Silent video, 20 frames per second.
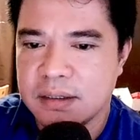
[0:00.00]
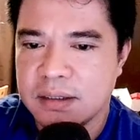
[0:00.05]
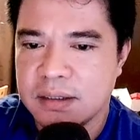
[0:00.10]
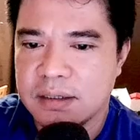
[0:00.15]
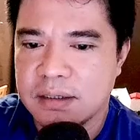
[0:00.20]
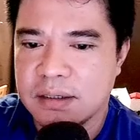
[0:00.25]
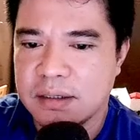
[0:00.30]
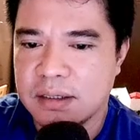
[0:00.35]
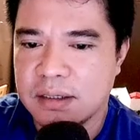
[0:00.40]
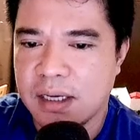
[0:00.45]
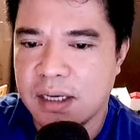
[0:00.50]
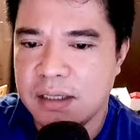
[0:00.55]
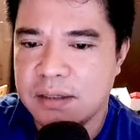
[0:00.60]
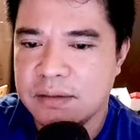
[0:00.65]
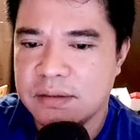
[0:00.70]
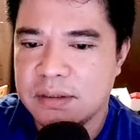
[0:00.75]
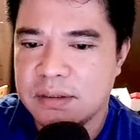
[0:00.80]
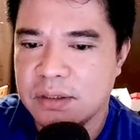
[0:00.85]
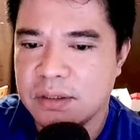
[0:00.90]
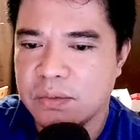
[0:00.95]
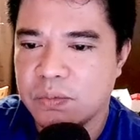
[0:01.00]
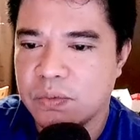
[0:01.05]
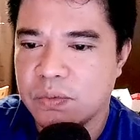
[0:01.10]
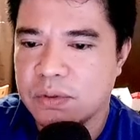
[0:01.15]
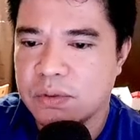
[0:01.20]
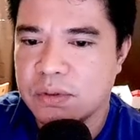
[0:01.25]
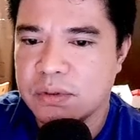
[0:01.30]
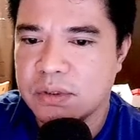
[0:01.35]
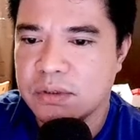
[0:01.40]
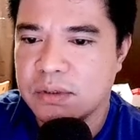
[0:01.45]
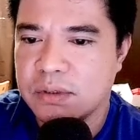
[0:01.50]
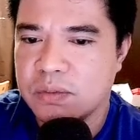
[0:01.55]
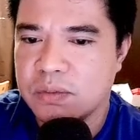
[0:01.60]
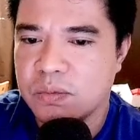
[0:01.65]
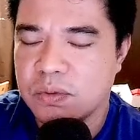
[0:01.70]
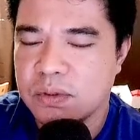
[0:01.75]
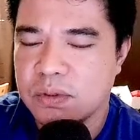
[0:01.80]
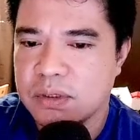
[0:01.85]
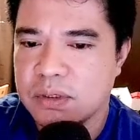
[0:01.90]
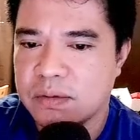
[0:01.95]
Okay, I use here Wukong, so this
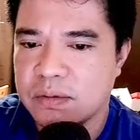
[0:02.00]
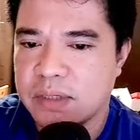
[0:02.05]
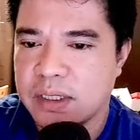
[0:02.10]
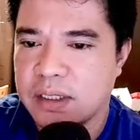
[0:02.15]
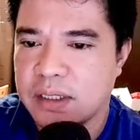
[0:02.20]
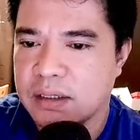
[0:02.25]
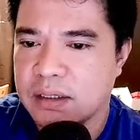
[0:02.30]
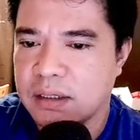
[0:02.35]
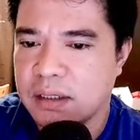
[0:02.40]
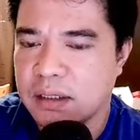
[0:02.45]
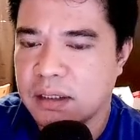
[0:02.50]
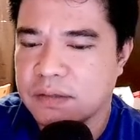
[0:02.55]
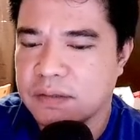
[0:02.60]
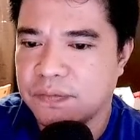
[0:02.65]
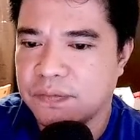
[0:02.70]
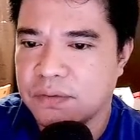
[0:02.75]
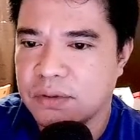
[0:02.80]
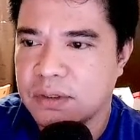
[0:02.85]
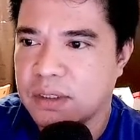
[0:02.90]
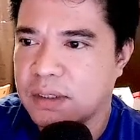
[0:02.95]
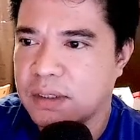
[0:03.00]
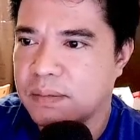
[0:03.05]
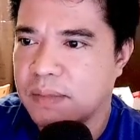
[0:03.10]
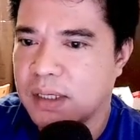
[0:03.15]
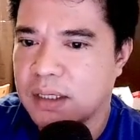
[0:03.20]
Wukong is already at EX40,